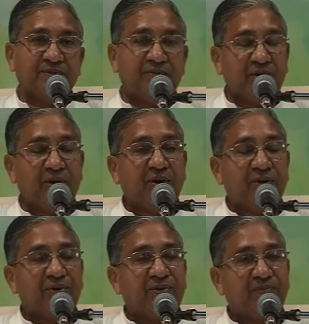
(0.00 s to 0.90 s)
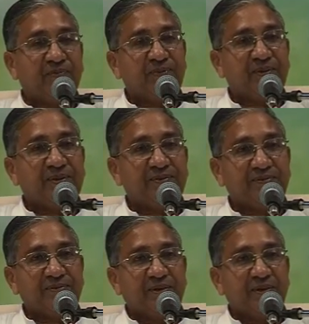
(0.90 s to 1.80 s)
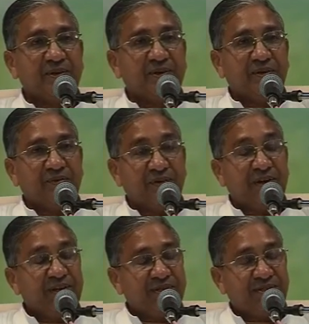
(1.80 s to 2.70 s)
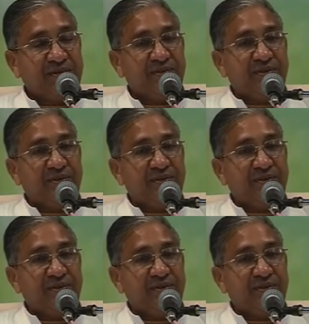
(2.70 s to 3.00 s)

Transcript: We all know. One is